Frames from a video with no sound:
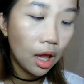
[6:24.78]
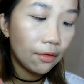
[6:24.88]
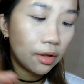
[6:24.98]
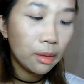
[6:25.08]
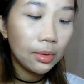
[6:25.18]

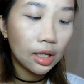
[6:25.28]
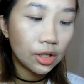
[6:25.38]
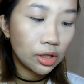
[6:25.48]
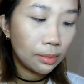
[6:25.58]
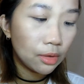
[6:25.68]
For the
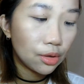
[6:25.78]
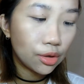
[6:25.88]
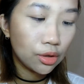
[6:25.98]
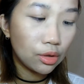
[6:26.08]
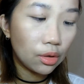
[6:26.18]
blush, I'm not
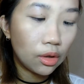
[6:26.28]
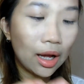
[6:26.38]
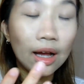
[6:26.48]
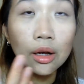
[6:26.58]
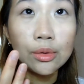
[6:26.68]
sure
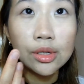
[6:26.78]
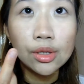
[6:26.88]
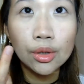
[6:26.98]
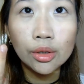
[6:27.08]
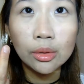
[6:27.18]
how it's
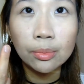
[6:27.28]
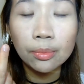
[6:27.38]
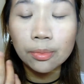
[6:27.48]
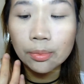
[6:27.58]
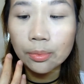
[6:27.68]
going
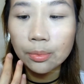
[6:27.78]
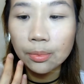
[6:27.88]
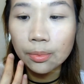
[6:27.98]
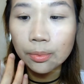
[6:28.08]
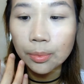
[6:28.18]

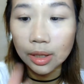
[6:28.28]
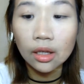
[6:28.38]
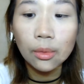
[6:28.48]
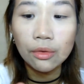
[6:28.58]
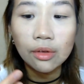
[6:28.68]
to
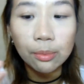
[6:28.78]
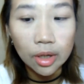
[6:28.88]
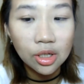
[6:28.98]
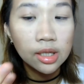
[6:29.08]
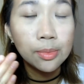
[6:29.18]
be with the
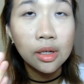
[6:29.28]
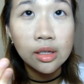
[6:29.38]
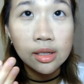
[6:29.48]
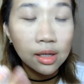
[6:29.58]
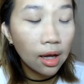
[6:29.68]
brushes
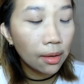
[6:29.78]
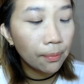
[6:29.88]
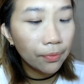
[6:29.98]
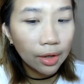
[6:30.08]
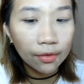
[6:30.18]
because
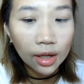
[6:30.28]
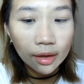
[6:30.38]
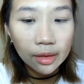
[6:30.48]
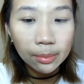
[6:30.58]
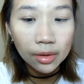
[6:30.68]
I feel
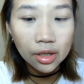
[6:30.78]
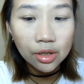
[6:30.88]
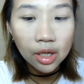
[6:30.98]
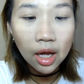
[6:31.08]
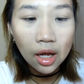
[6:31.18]
like the
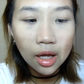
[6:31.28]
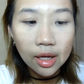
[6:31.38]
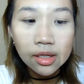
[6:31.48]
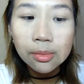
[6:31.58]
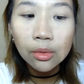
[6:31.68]
brush
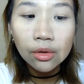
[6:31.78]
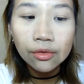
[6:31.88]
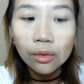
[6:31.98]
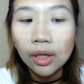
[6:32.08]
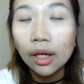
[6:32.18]
is more
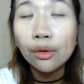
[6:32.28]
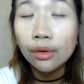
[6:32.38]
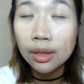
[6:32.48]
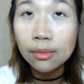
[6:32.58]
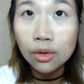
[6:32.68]
for like
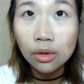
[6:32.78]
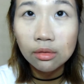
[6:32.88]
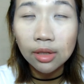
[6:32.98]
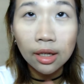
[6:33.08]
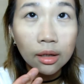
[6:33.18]
cream,
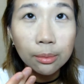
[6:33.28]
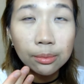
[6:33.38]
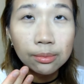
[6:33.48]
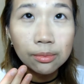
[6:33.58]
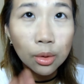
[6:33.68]
like
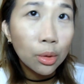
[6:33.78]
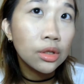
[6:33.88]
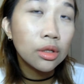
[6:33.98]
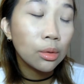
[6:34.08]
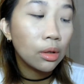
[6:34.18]

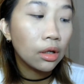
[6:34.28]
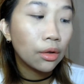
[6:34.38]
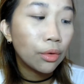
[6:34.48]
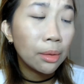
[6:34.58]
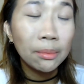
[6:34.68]
contour,
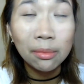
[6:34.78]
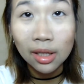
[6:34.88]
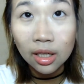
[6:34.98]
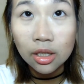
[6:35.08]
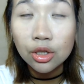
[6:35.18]
cream
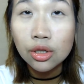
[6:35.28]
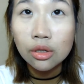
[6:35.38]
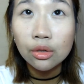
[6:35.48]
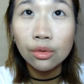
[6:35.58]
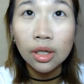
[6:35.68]
blush,
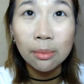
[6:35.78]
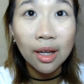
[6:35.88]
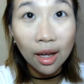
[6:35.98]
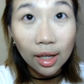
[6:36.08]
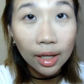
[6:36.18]
cream
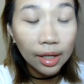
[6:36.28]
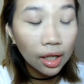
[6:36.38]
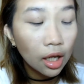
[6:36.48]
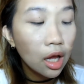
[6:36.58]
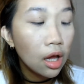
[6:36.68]

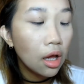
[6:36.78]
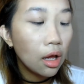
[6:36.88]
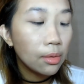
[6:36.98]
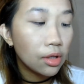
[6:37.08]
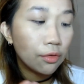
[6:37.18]
highlighting.
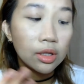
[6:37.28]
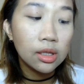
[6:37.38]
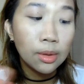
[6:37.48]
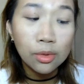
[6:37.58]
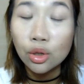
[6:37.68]
So for
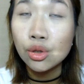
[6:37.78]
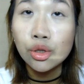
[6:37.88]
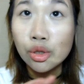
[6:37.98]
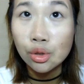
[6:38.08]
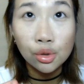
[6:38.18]
this, I'm just going to
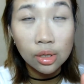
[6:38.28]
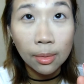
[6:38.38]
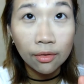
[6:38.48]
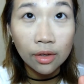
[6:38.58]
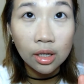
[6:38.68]
just use
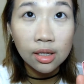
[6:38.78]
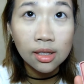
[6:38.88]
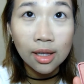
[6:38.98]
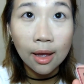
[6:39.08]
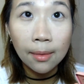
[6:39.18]
my fingers.